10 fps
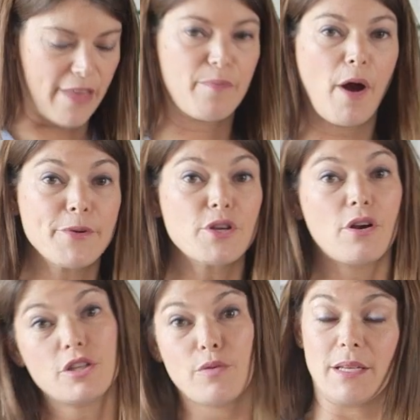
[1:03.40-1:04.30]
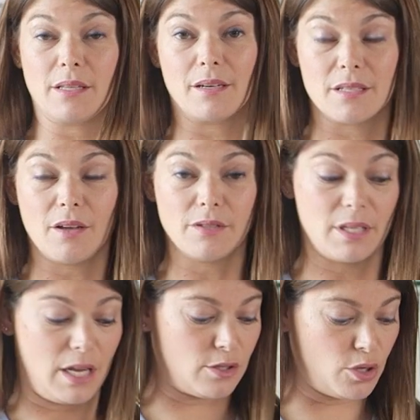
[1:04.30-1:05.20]
And the Parmesan also has a lot of salt
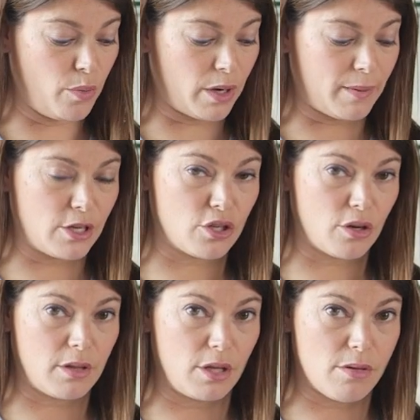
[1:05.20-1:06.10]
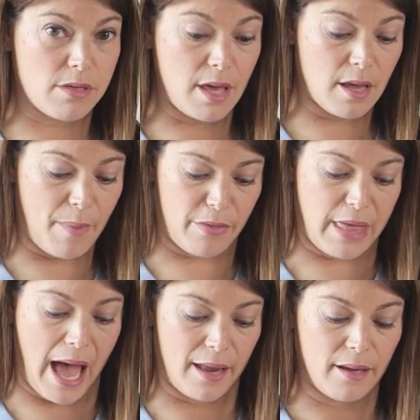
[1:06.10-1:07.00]
in it, so you wanna make sure that you think about
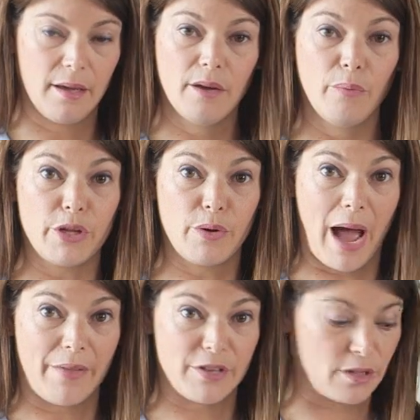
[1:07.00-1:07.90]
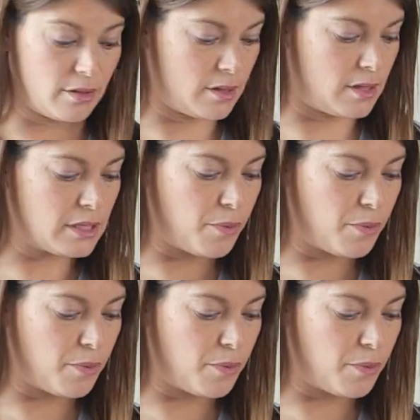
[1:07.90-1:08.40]
that when you add the salt at this